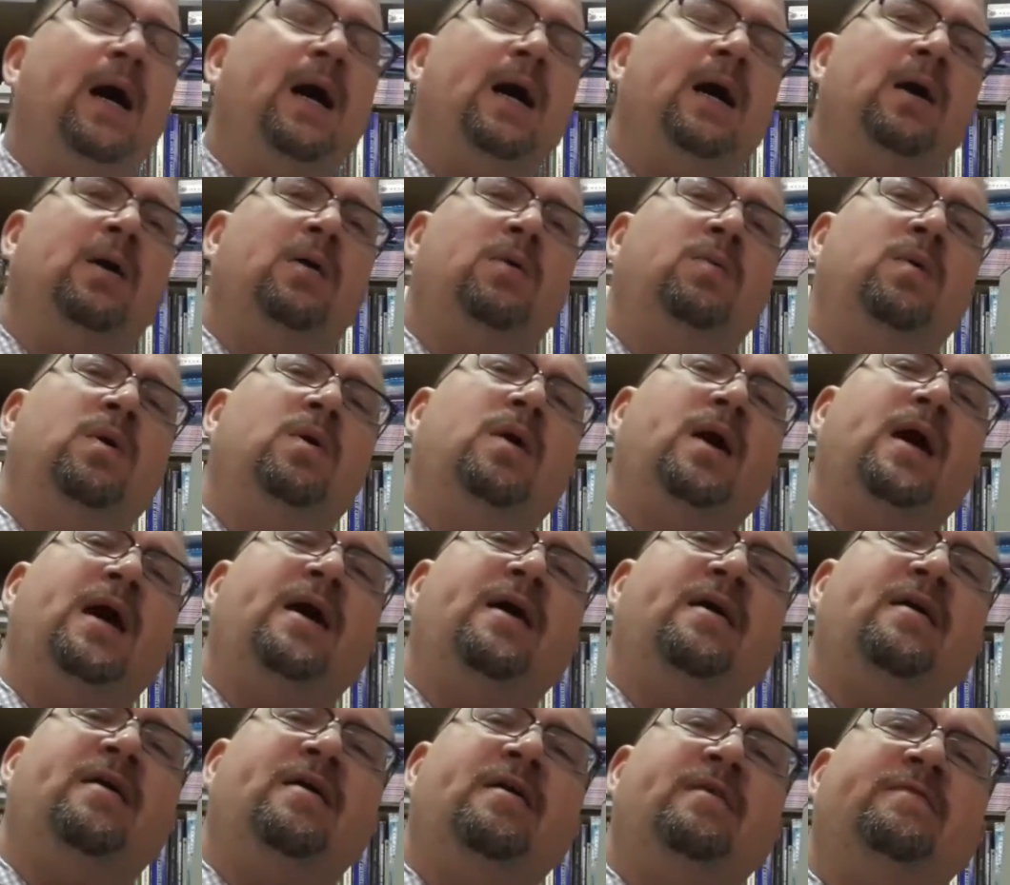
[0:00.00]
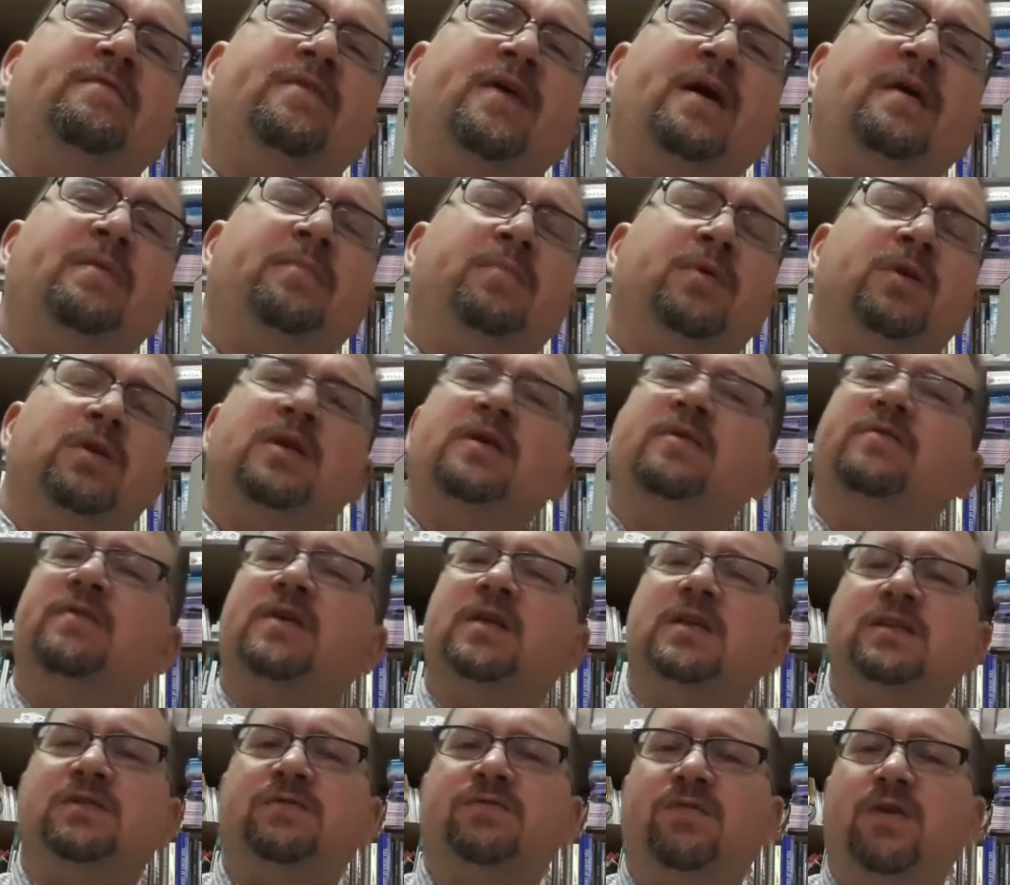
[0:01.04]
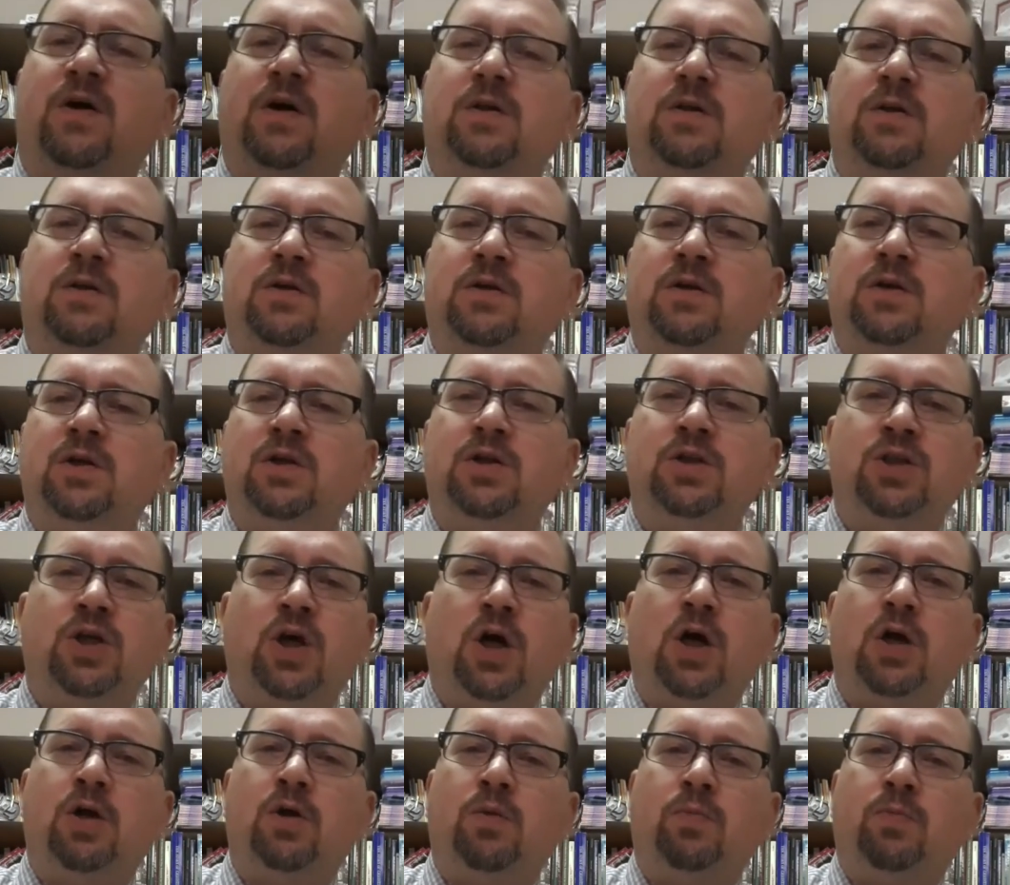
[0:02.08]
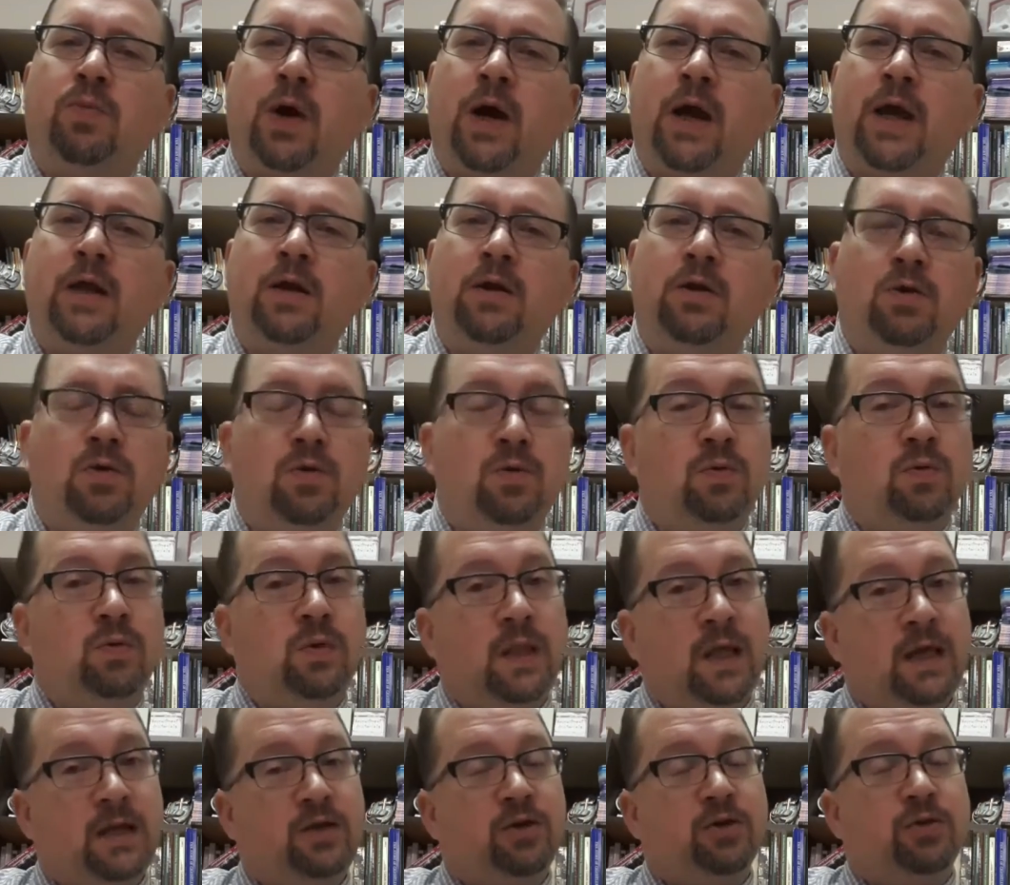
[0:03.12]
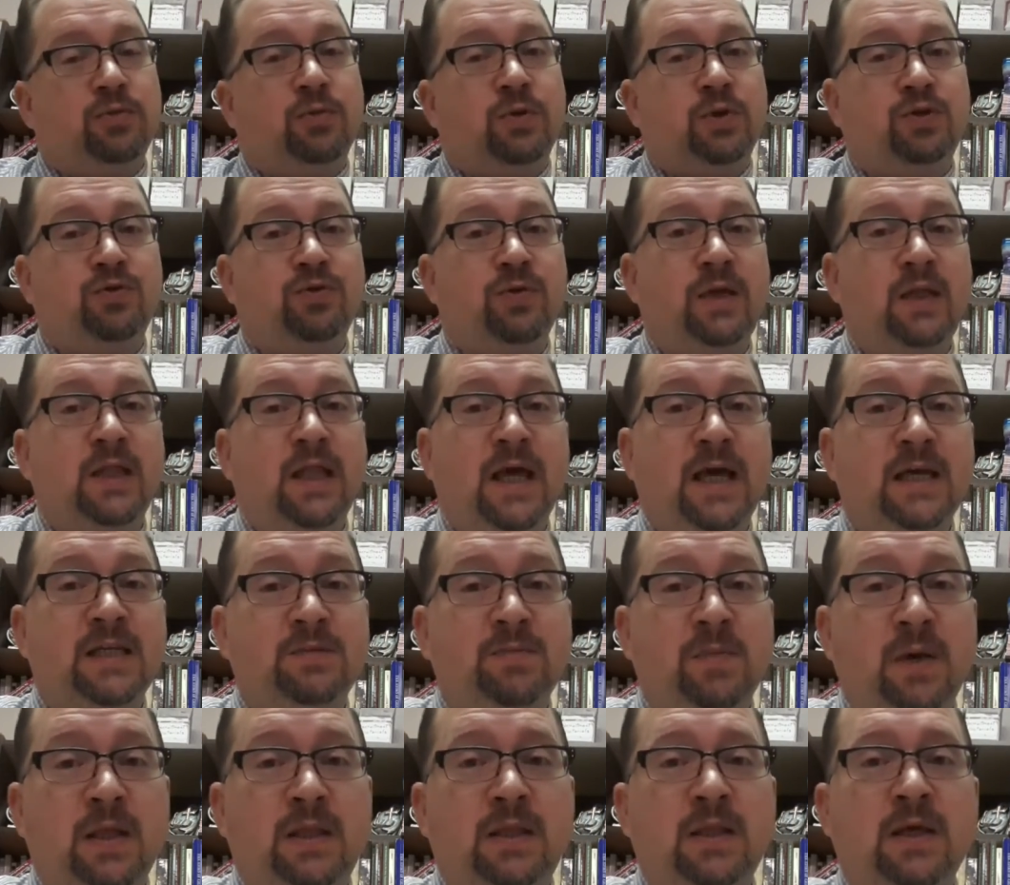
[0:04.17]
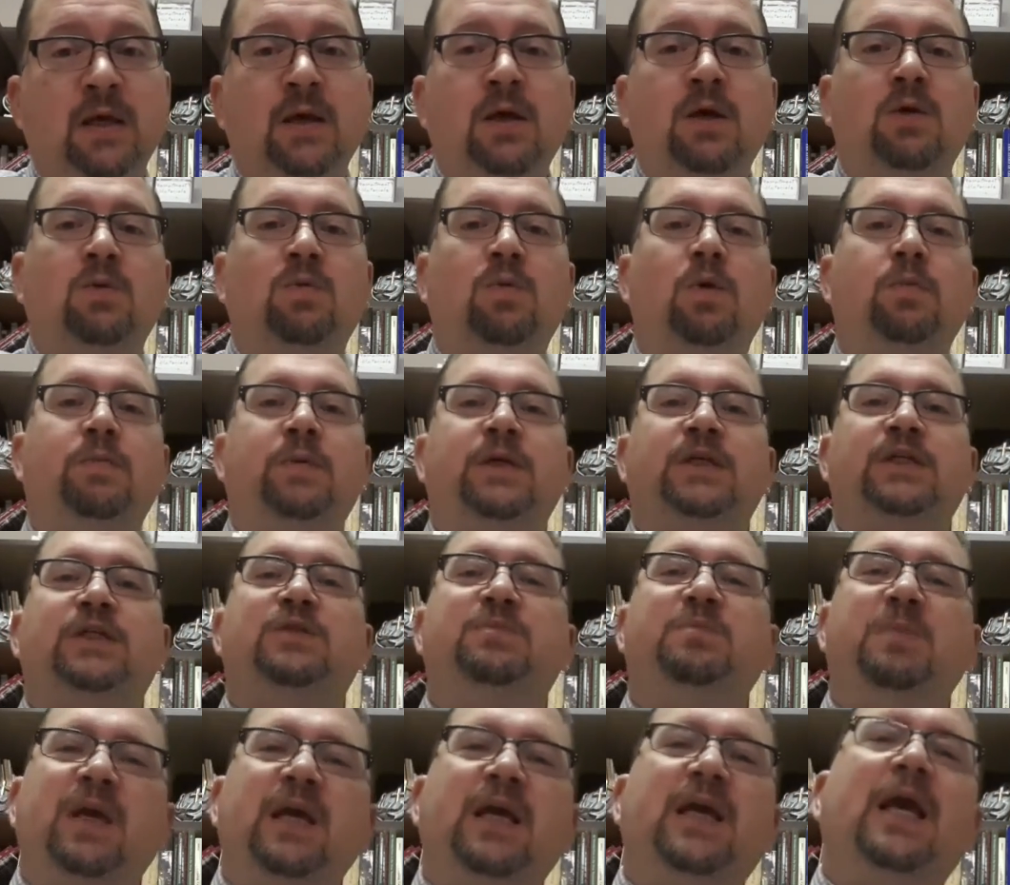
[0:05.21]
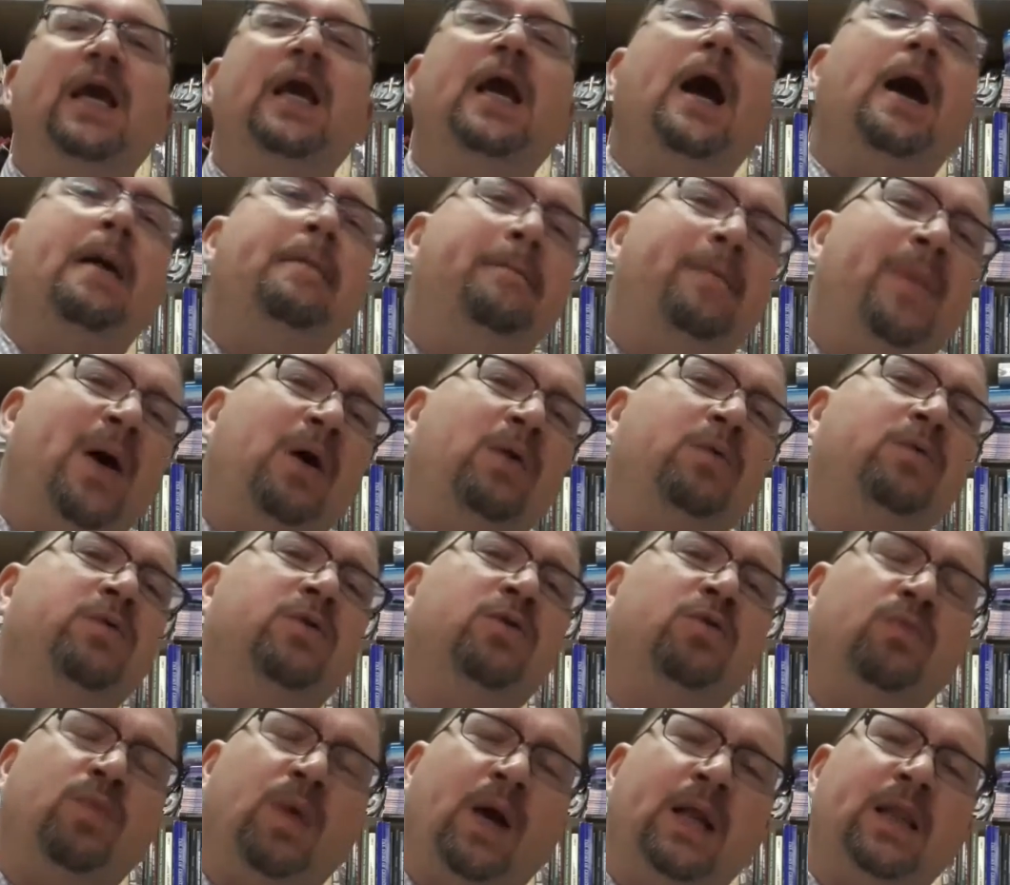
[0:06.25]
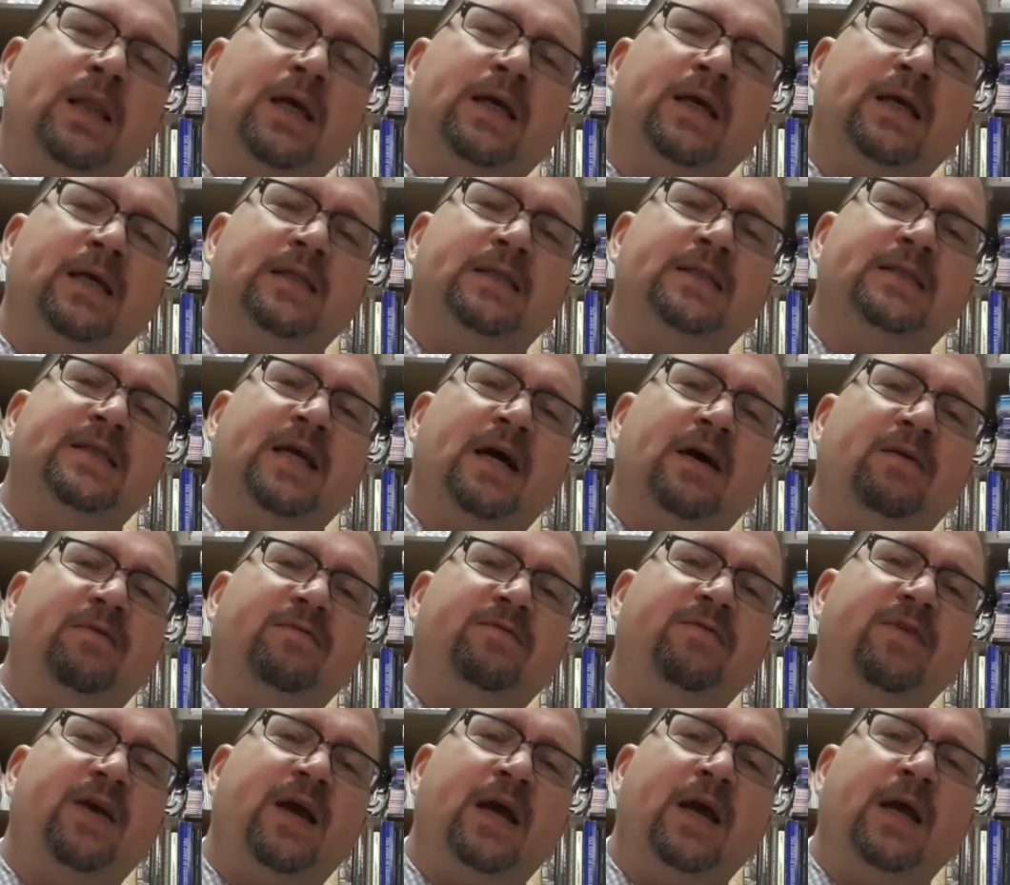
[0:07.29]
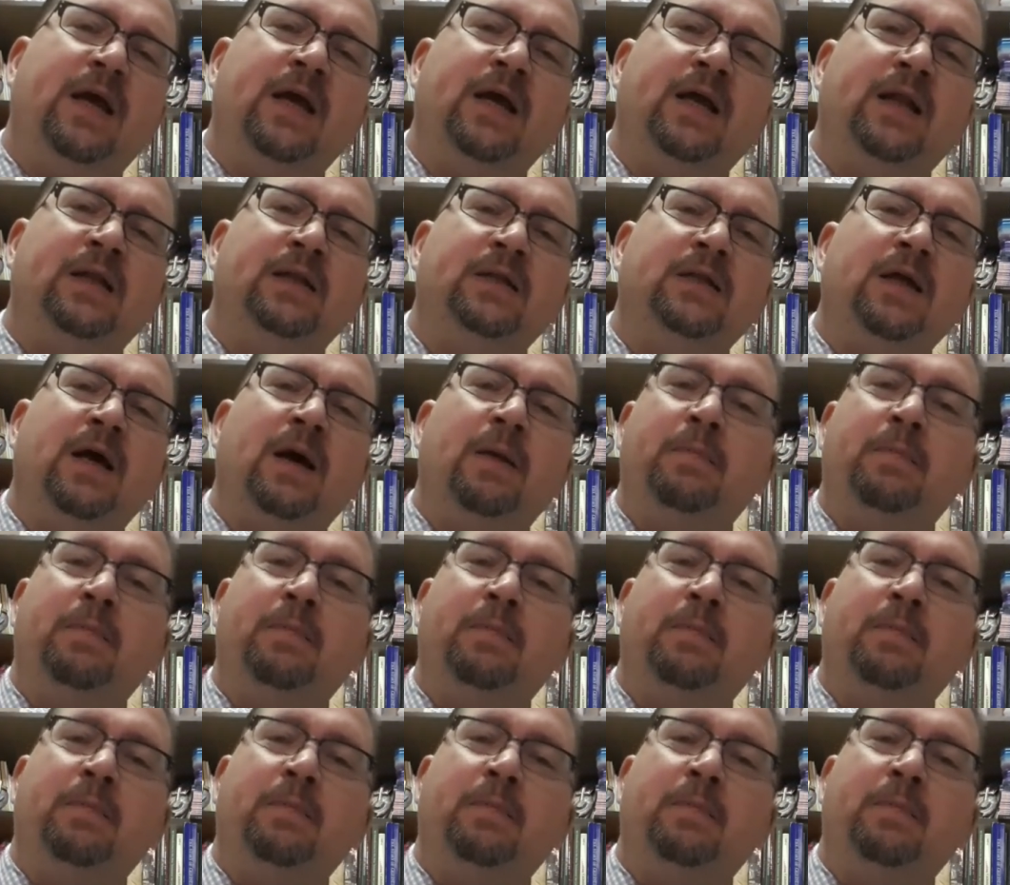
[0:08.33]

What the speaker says: We'll have, I believe it's Father John O'Brien, who led your retreat last month, will be speaking about the relic itself and